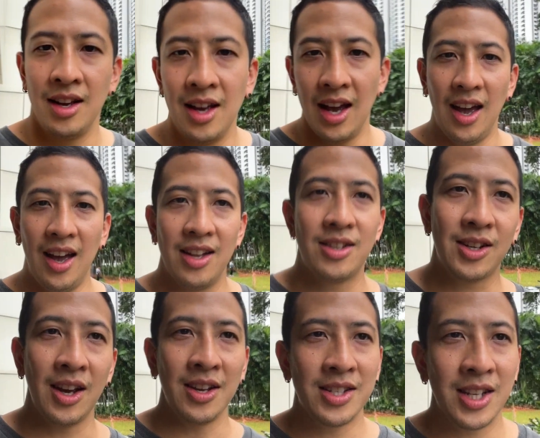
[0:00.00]
to go
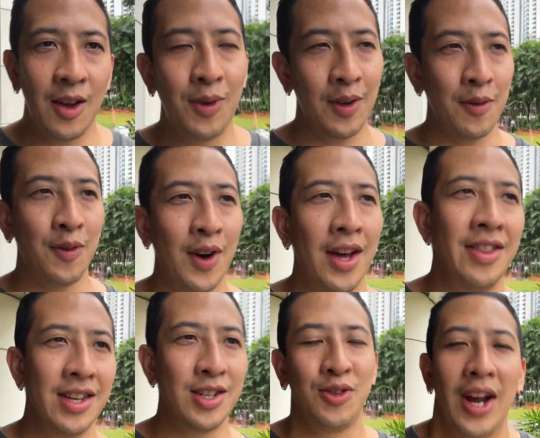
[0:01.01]
and see if we can find
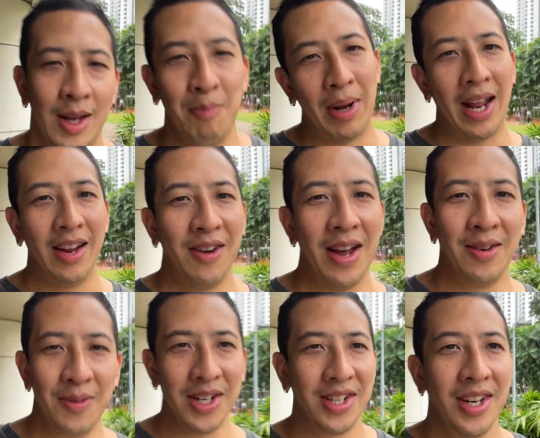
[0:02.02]
this dragon playground,
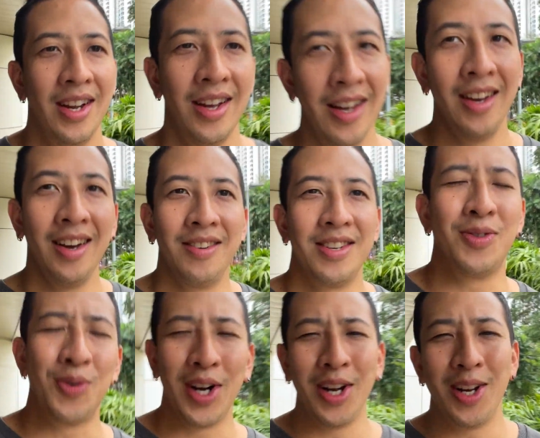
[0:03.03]
which I'm just
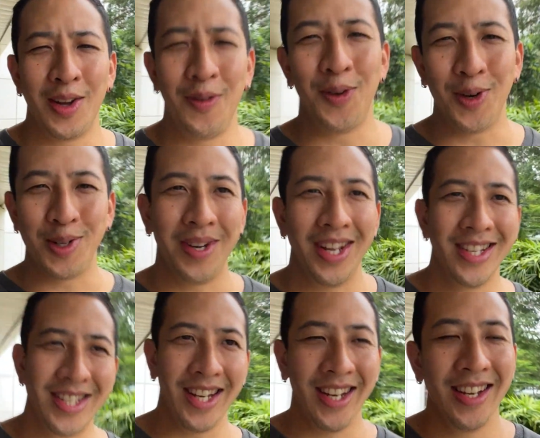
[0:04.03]
really looking forward to be able to see.